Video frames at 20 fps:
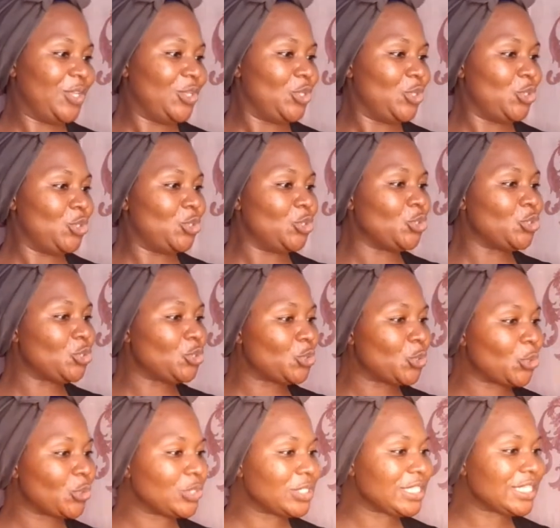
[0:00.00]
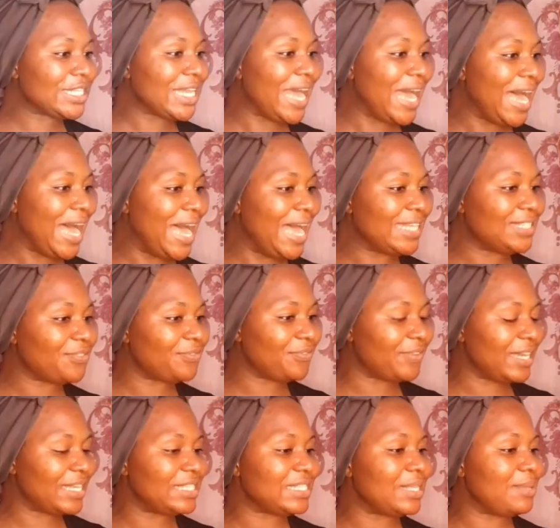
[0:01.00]
you don't add
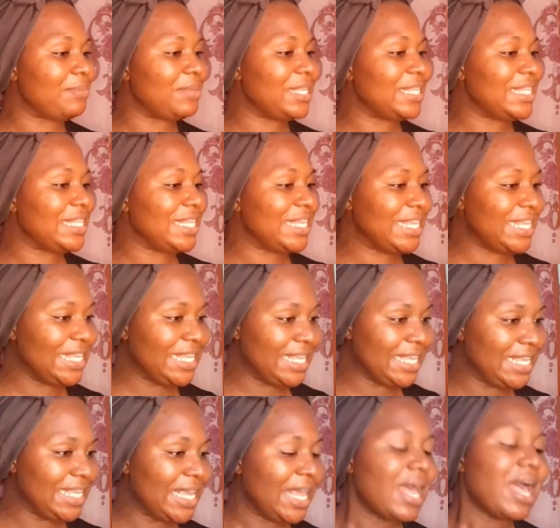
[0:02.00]
vitamin E